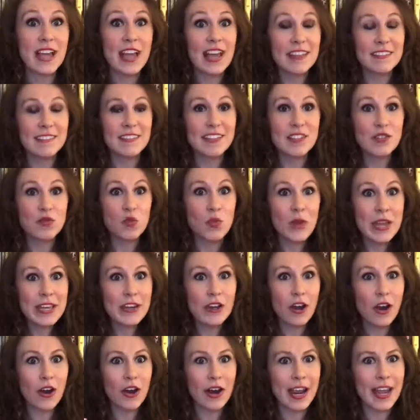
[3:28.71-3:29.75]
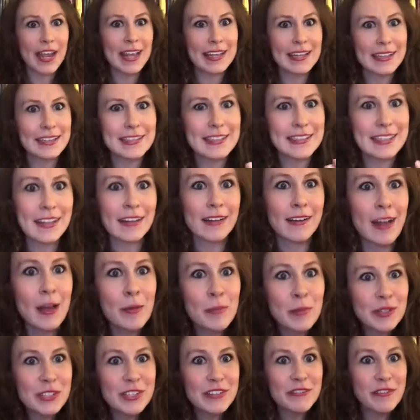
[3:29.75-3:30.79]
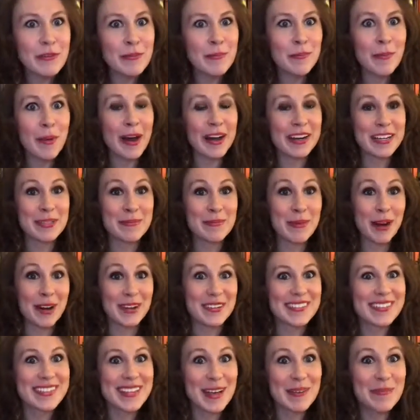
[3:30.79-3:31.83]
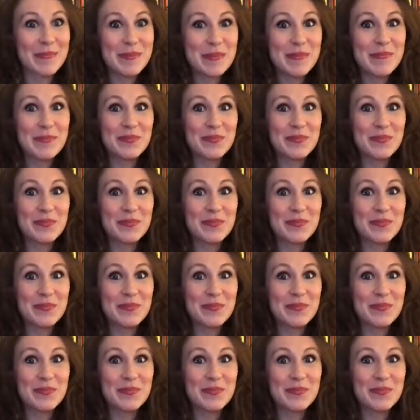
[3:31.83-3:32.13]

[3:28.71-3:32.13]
Let's wake our hands and a couple different body parts up.